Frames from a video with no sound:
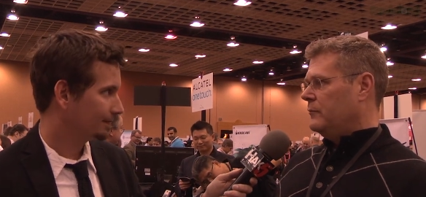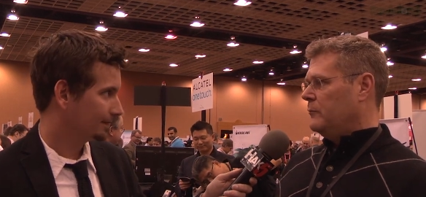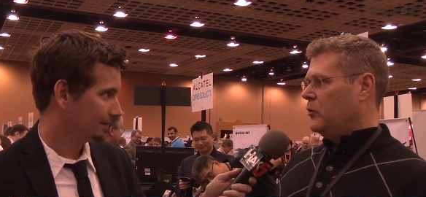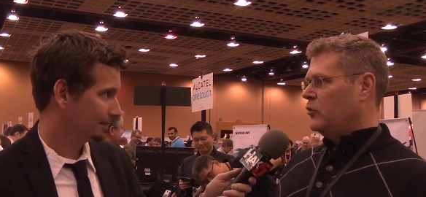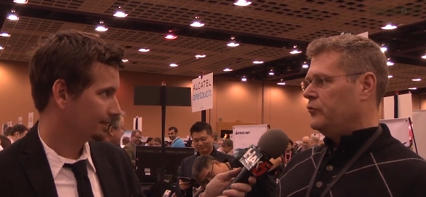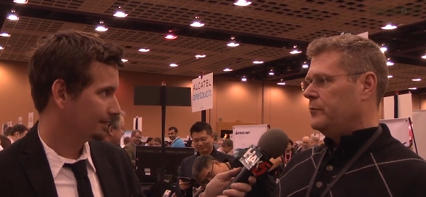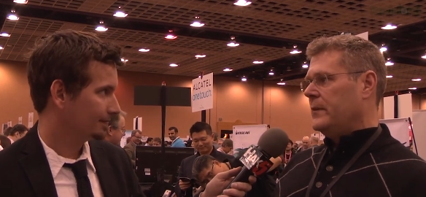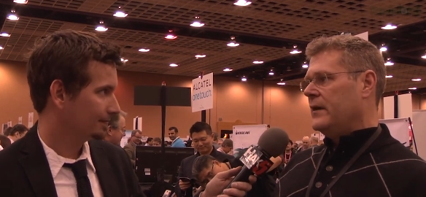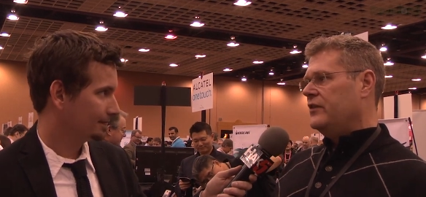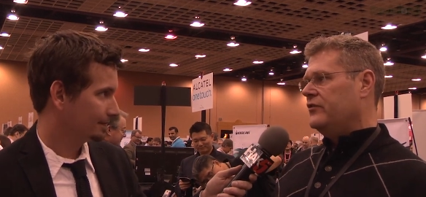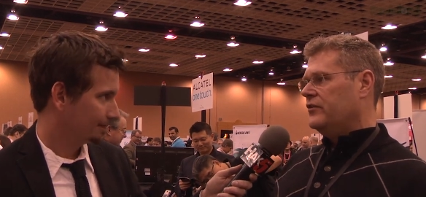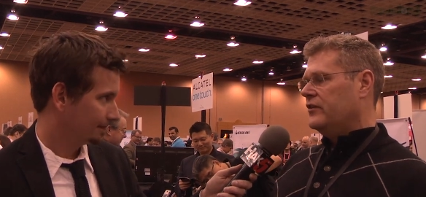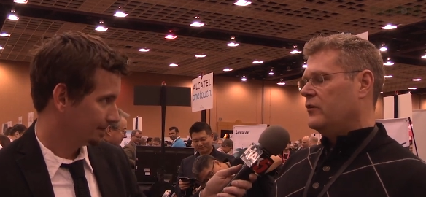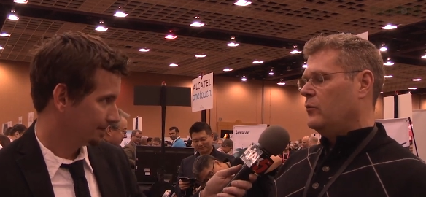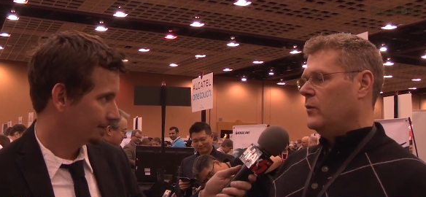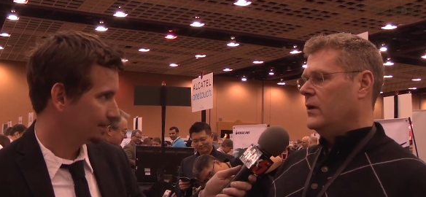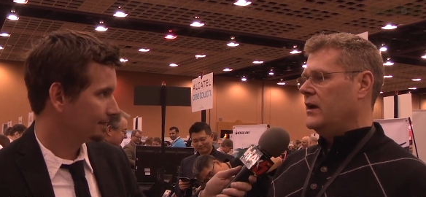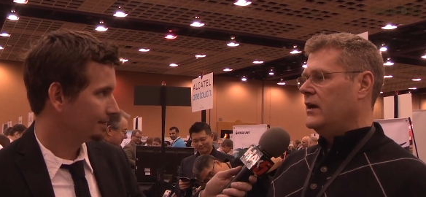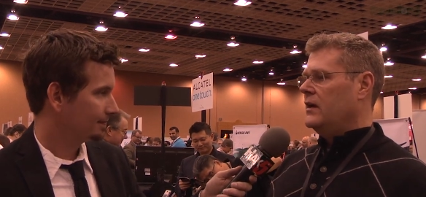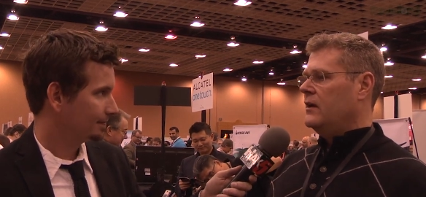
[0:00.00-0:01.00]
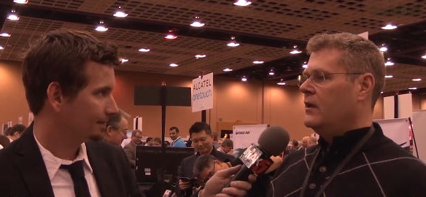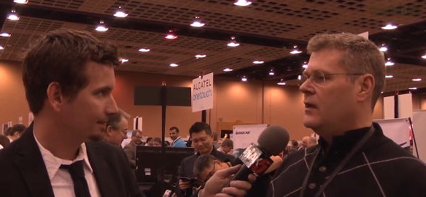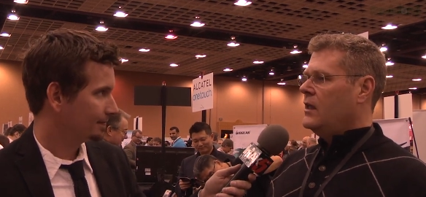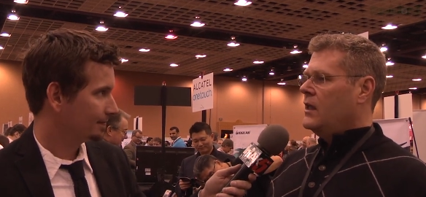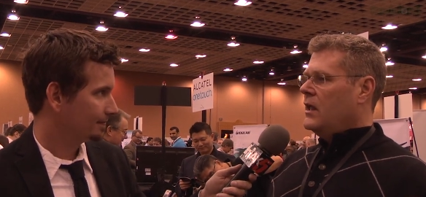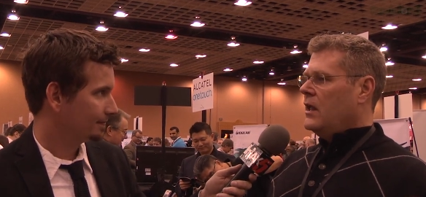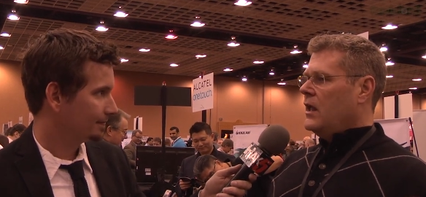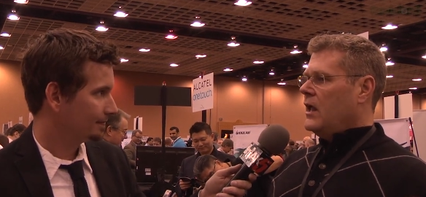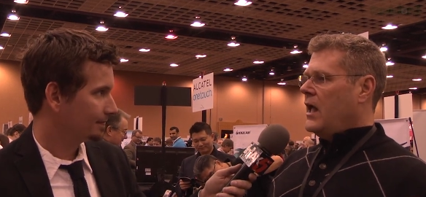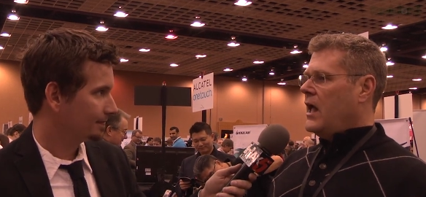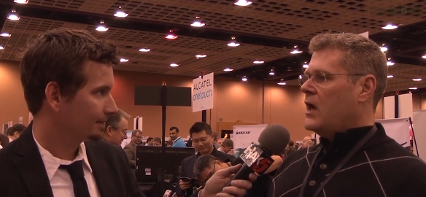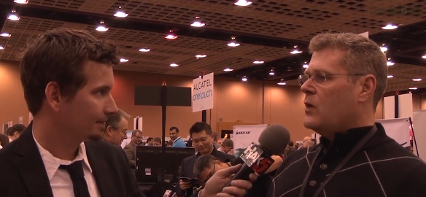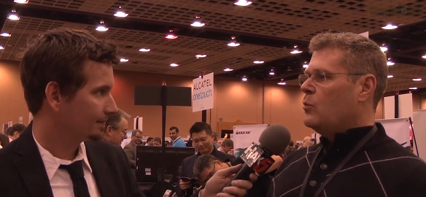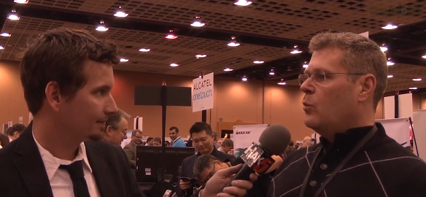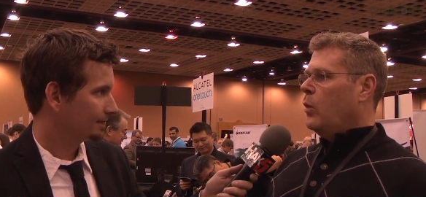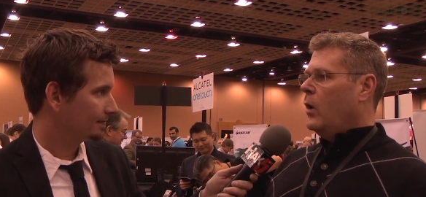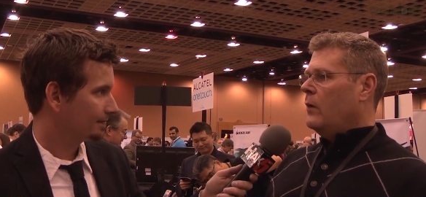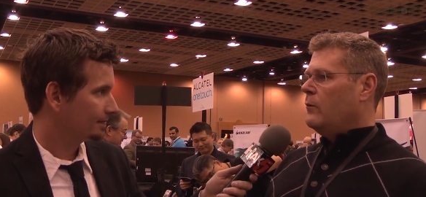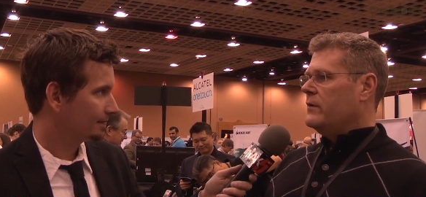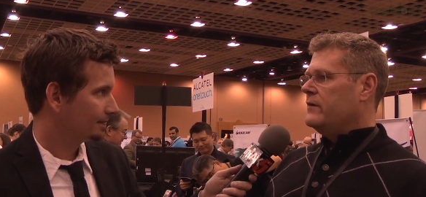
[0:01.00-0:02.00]
Speaker 1: the most basic way.
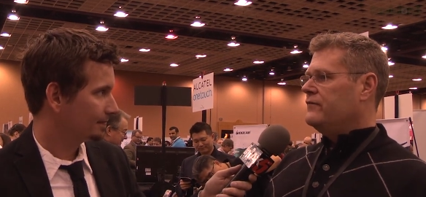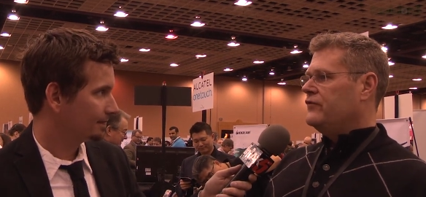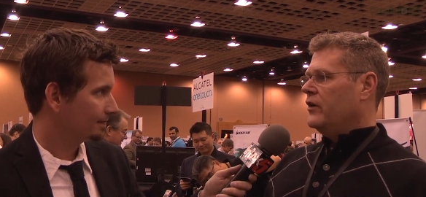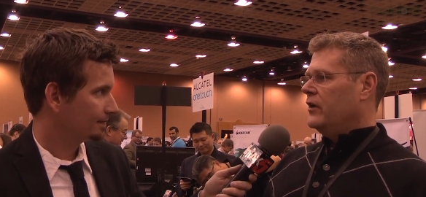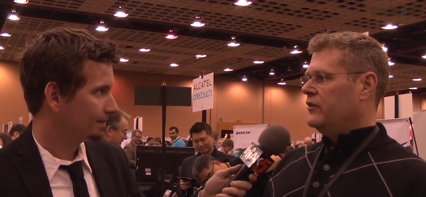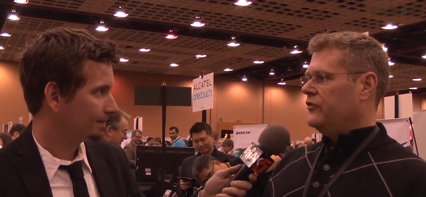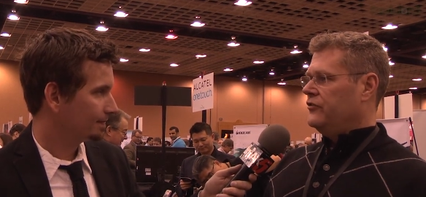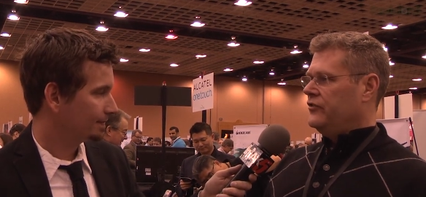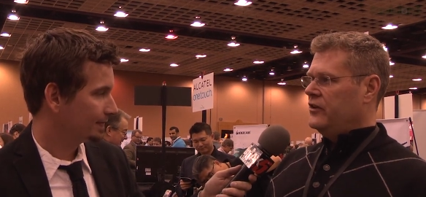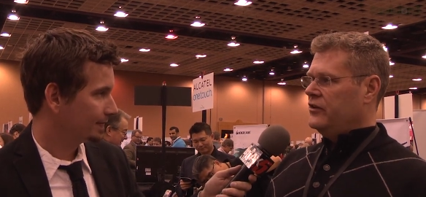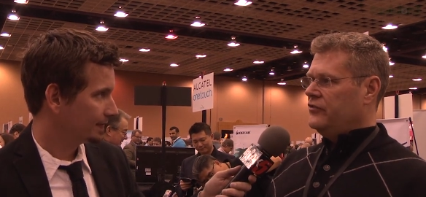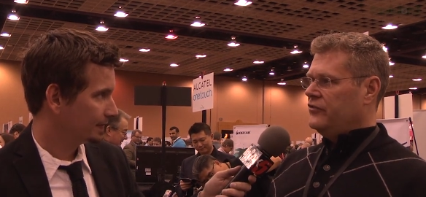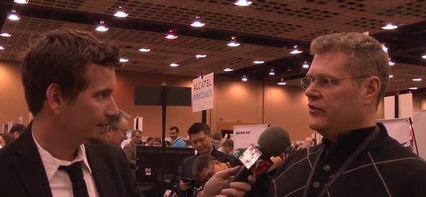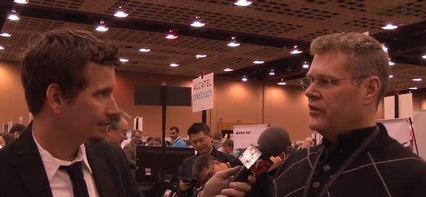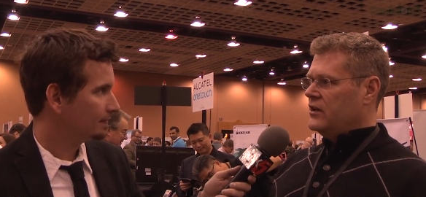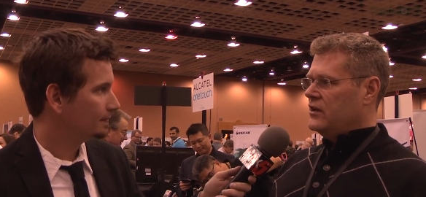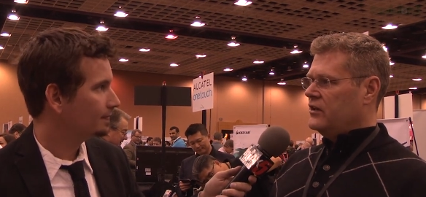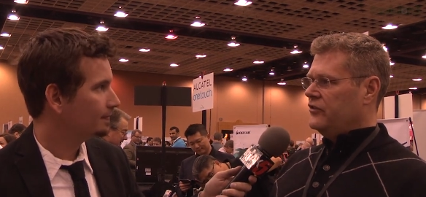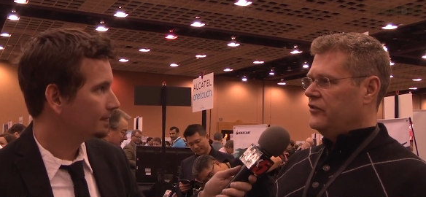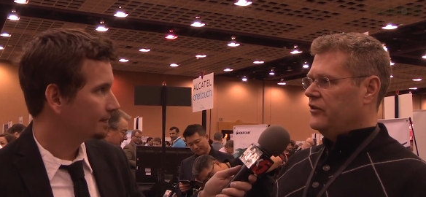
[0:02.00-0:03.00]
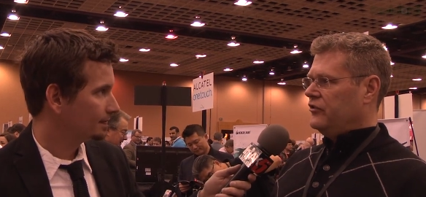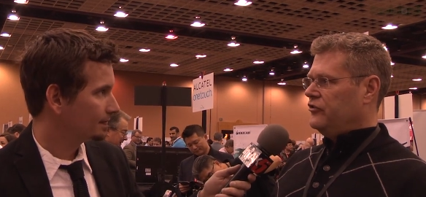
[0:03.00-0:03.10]
And what we've done since then is